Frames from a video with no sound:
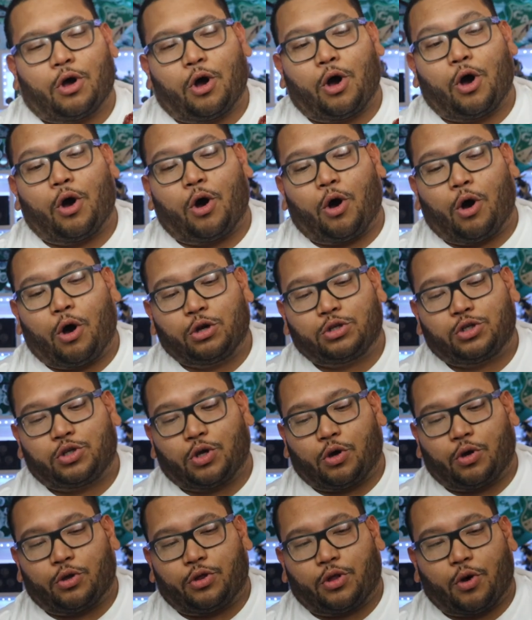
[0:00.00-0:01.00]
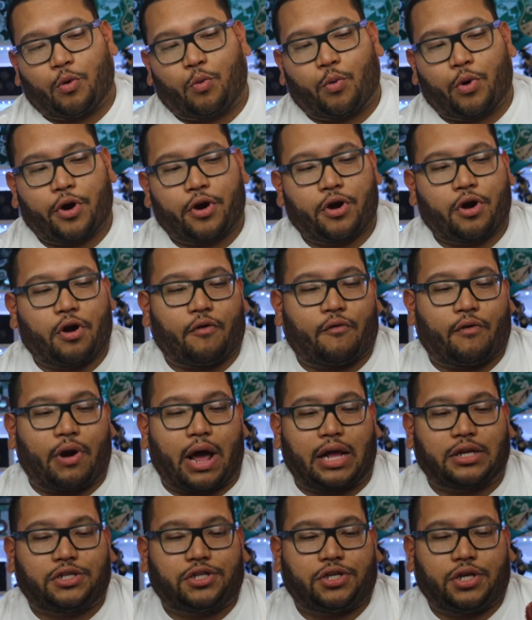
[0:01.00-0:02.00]
Oh, also the word
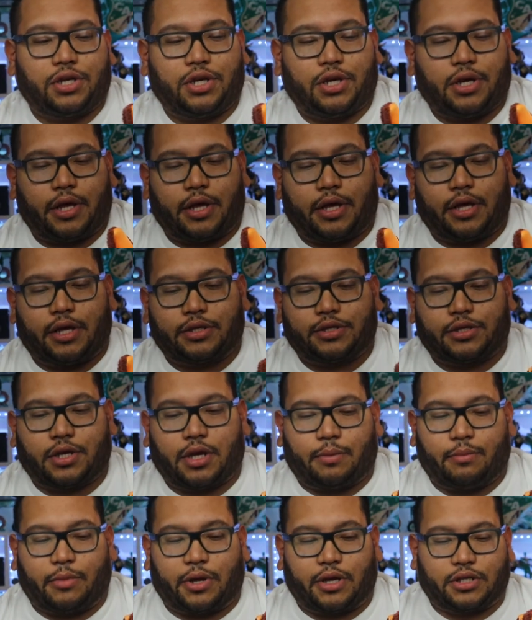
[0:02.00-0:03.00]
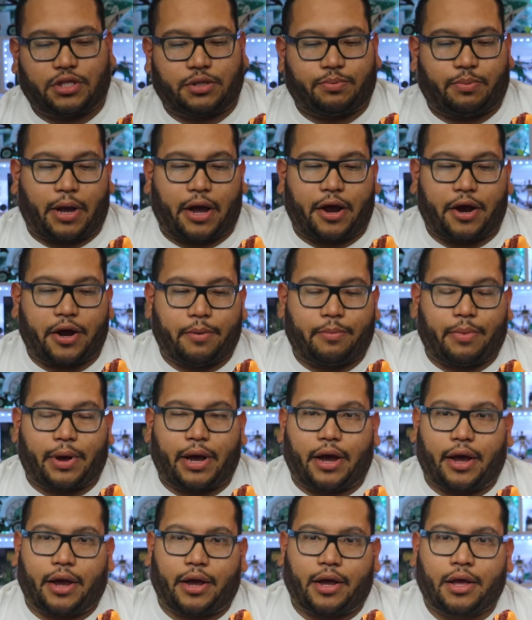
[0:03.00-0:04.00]
Huarache is um, inspired
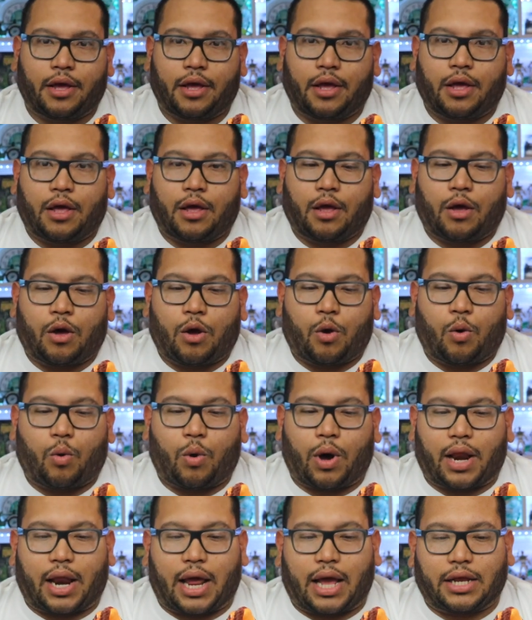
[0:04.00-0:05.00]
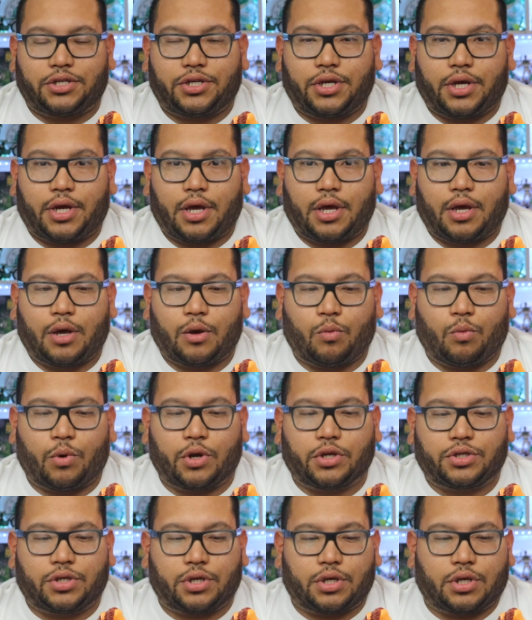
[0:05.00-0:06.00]
by Huarache,
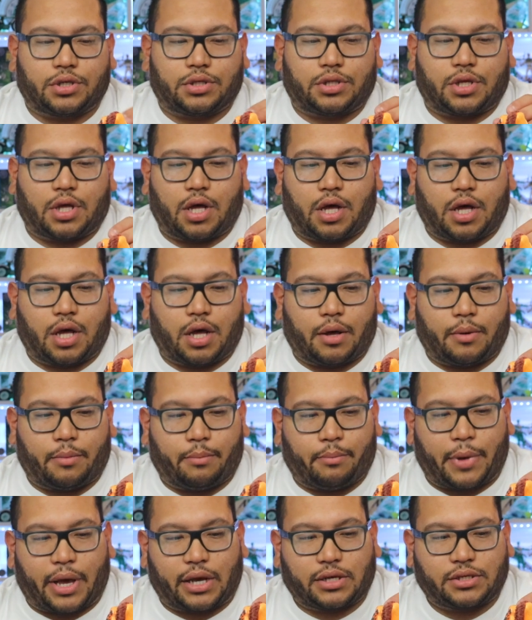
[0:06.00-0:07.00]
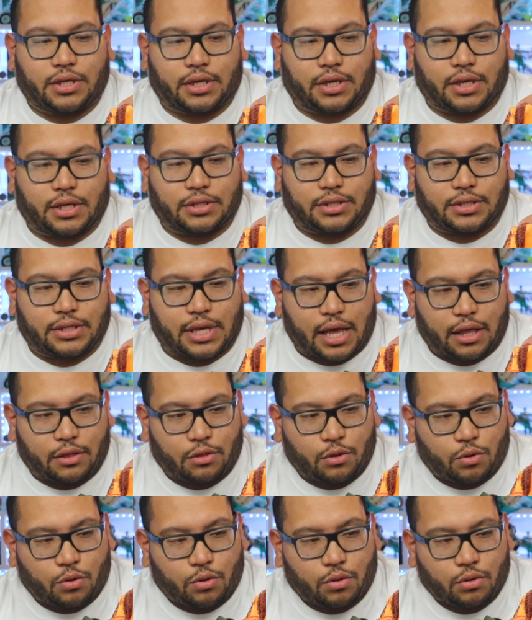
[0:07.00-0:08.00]
which is the Mexican
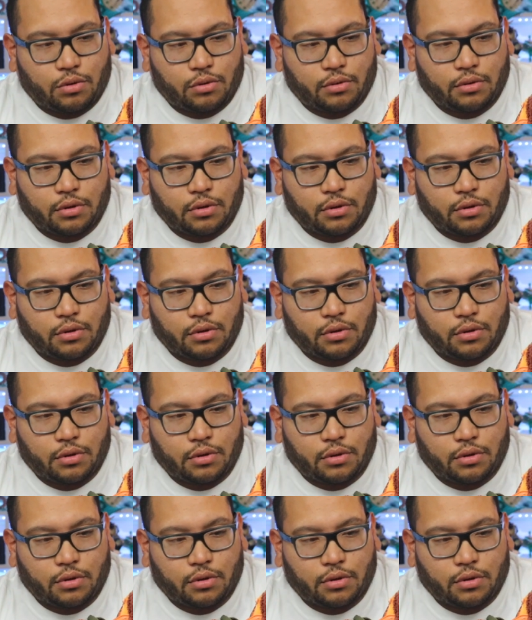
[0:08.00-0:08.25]
sandal,